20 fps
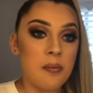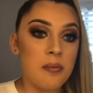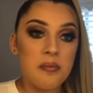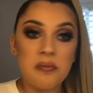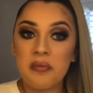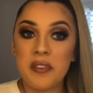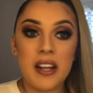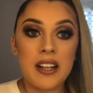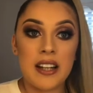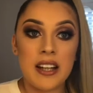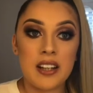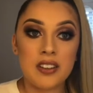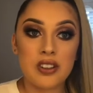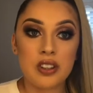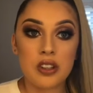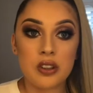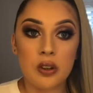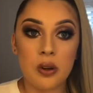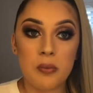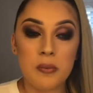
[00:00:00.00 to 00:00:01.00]
and then I just
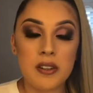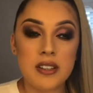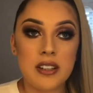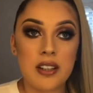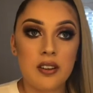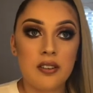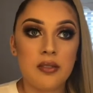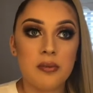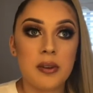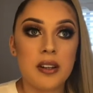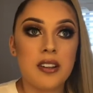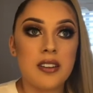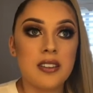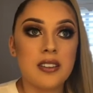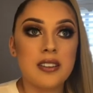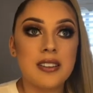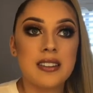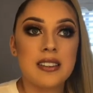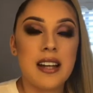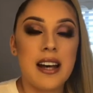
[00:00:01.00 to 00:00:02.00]
stopped myself
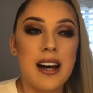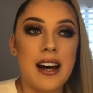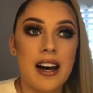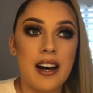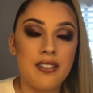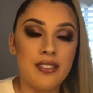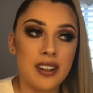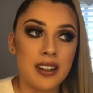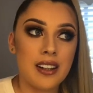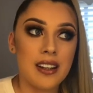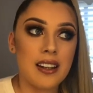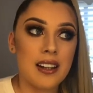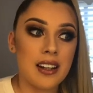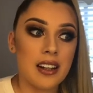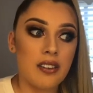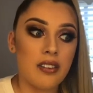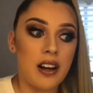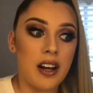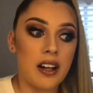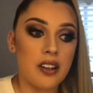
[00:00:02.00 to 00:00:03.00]
because I really think if
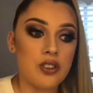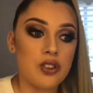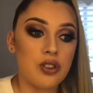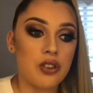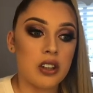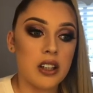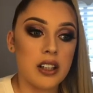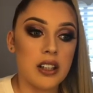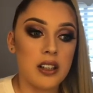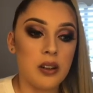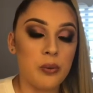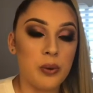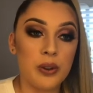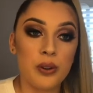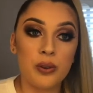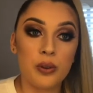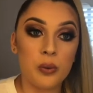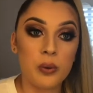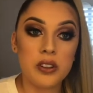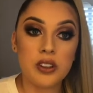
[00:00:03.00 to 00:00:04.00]
I had short hair I wouldn't
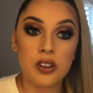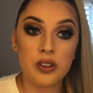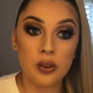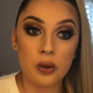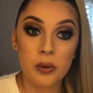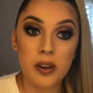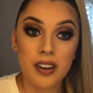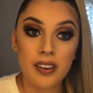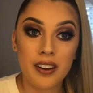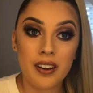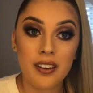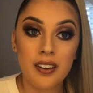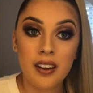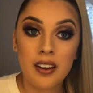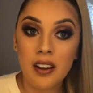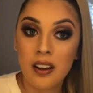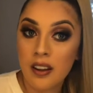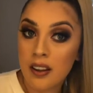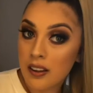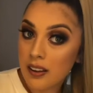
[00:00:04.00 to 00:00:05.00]
know what to do with it.
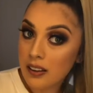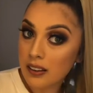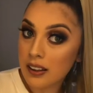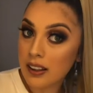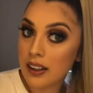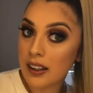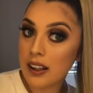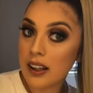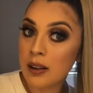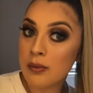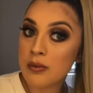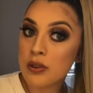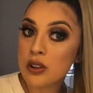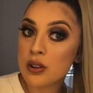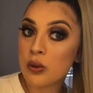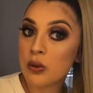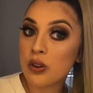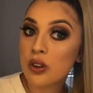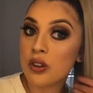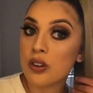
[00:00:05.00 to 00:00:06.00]
Like, I'm
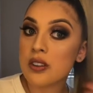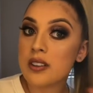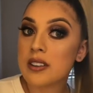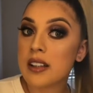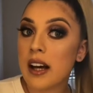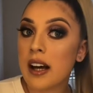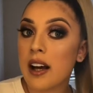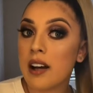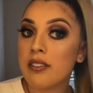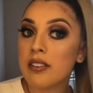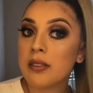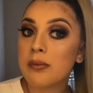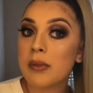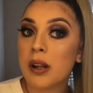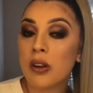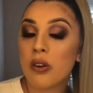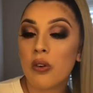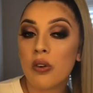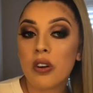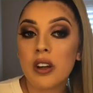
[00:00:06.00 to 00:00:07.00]
so used to having my
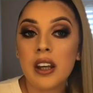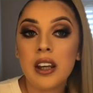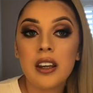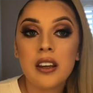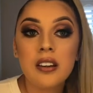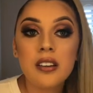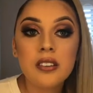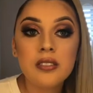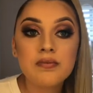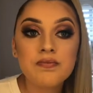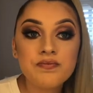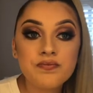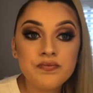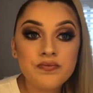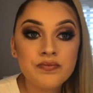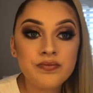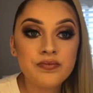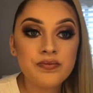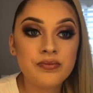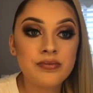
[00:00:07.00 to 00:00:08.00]
long hair,
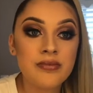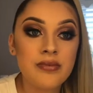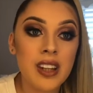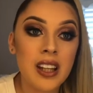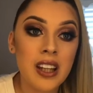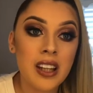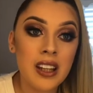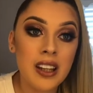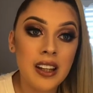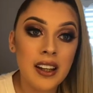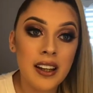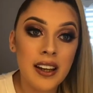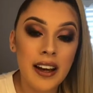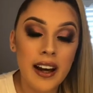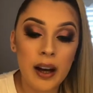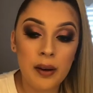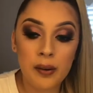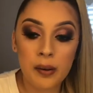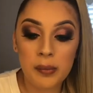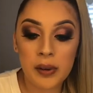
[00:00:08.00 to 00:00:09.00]

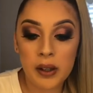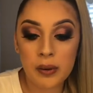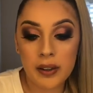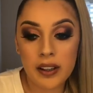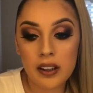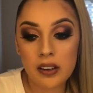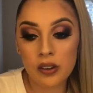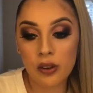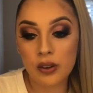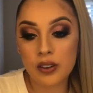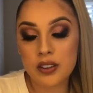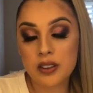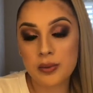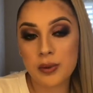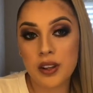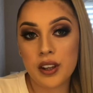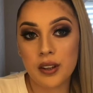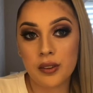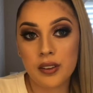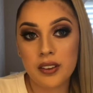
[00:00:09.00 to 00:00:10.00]
I would be quite lost
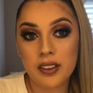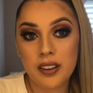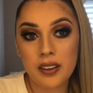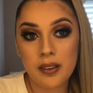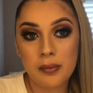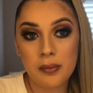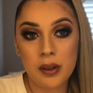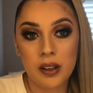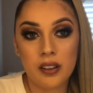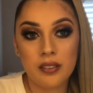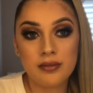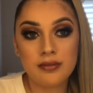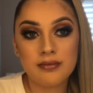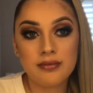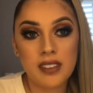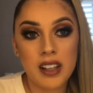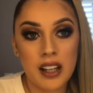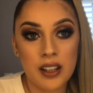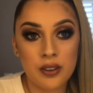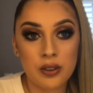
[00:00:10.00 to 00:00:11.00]
without it. But
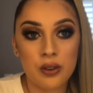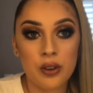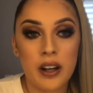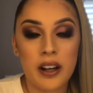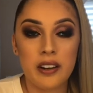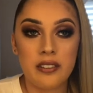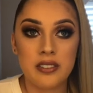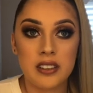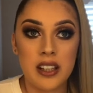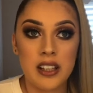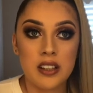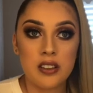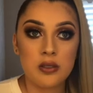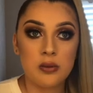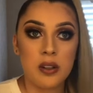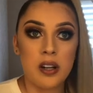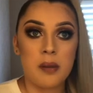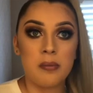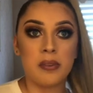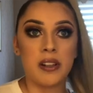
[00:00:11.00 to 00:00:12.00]
I do have days
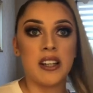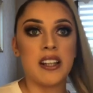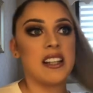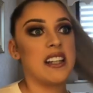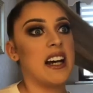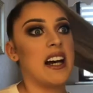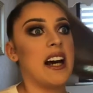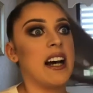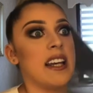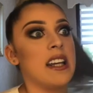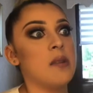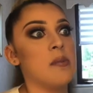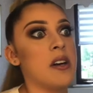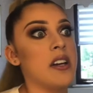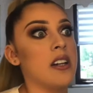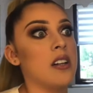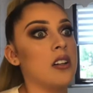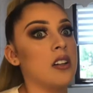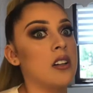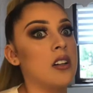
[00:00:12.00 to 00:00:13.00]
where I'm like, I hate my
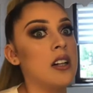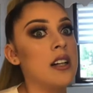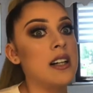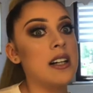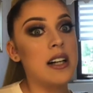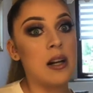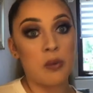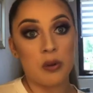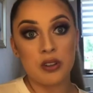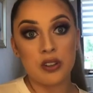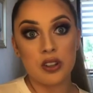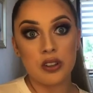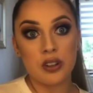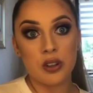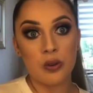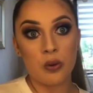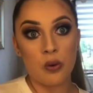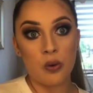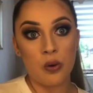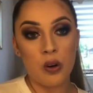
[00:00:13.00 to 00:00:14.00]
hair, I want it to
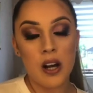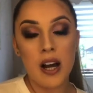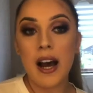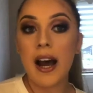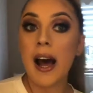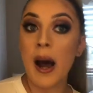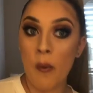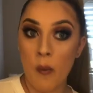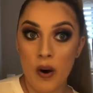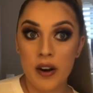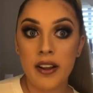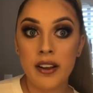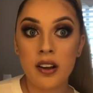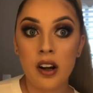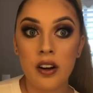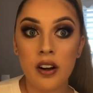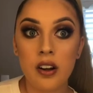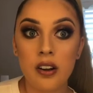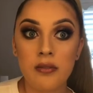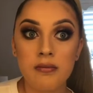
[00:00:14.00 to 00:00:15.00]
go, I want to cut
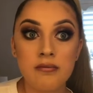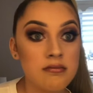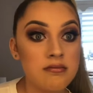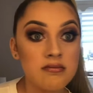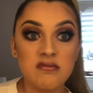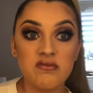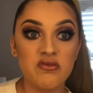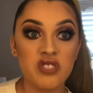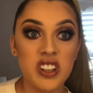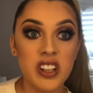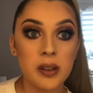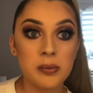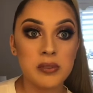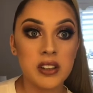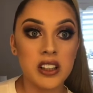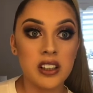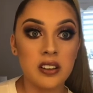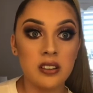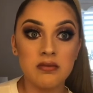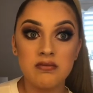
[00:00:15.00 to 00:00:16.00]
it right up to
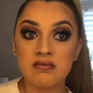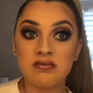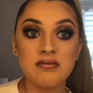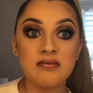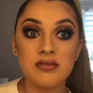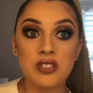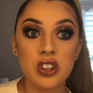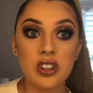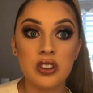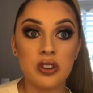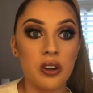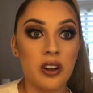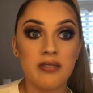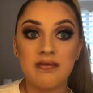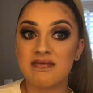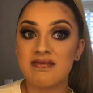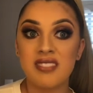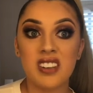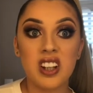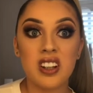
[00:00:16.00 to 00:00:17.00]
here, just do it,
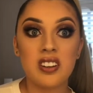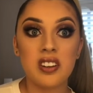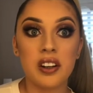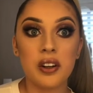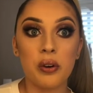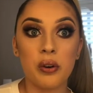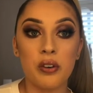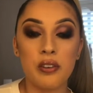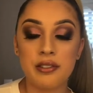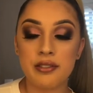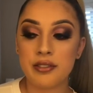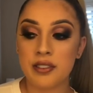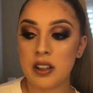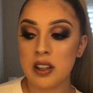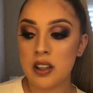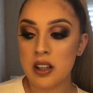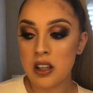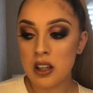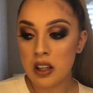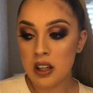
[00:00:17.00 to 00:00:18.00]
cut it off.
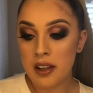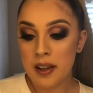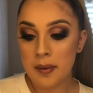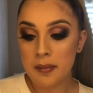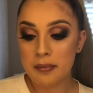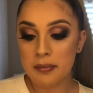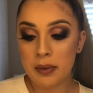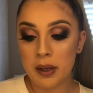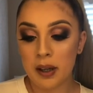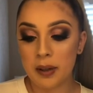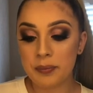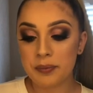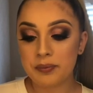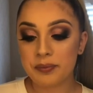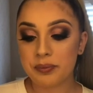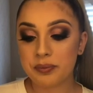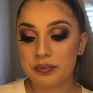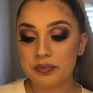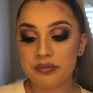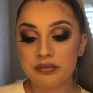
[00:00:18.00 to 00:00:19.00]
But
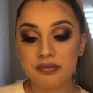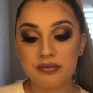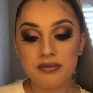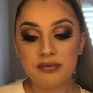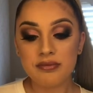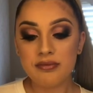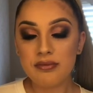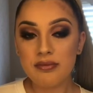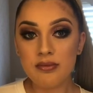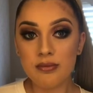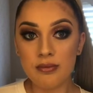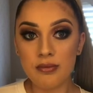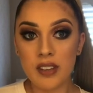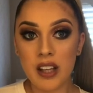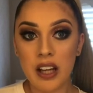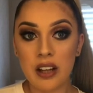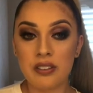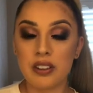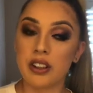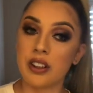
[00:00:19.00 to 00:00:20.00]
I
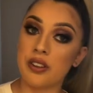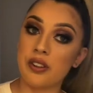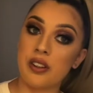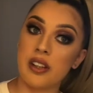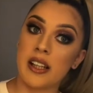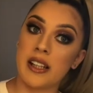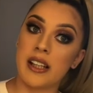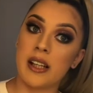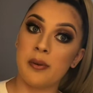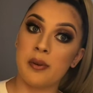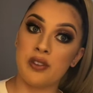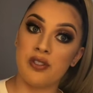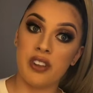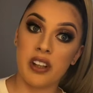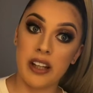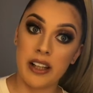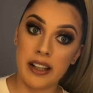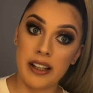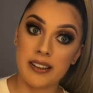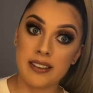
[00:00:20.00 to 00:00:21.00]
really do think I would
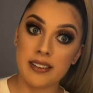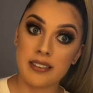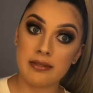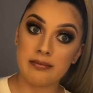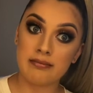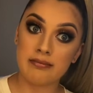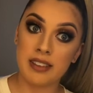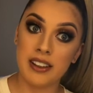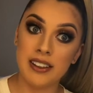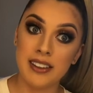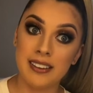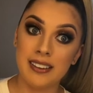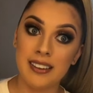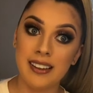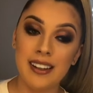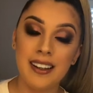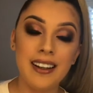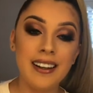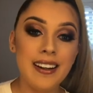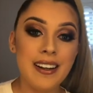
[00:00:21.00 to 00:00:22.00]
regret it.
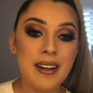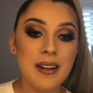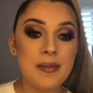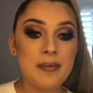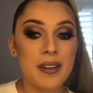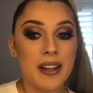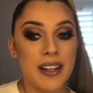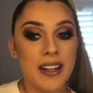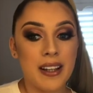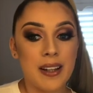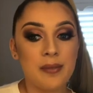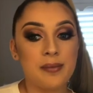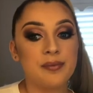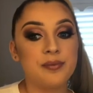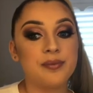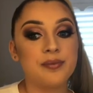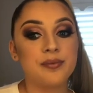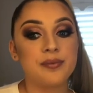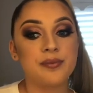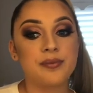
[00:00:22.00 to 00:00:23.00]
But
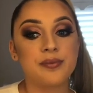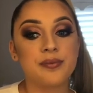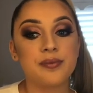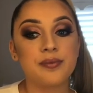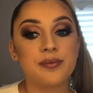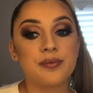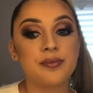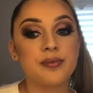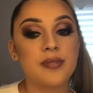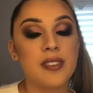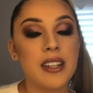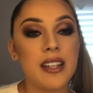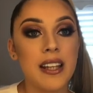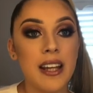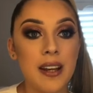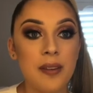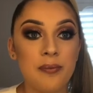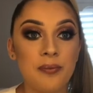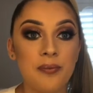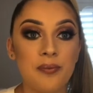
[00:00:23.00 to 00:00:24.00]
yeah,
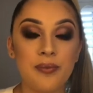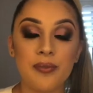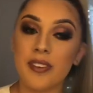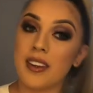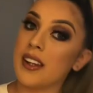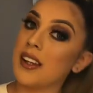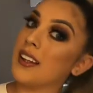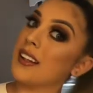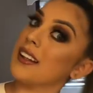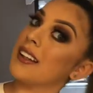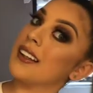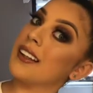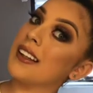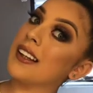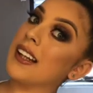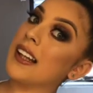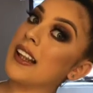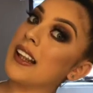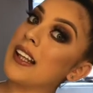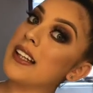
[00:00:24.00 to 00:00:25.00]

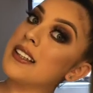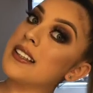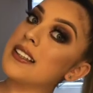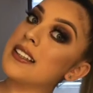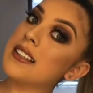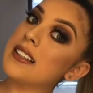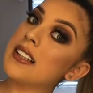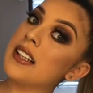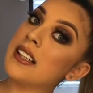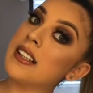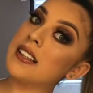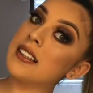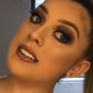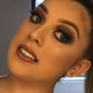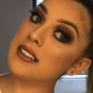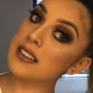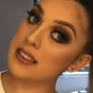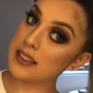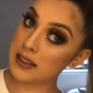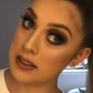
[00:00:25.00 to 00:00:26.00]
this
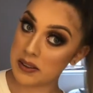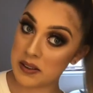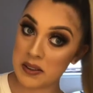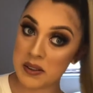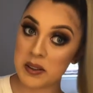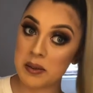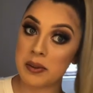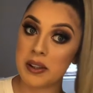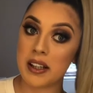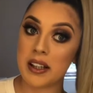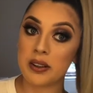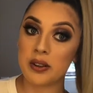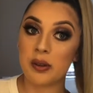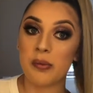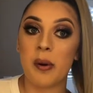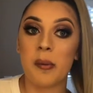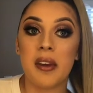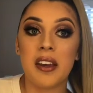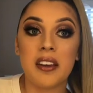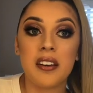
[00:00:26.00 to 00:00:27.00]
is the way I do my
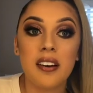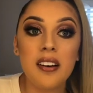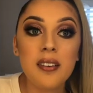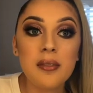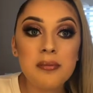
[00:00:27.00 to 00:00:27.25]
makeup,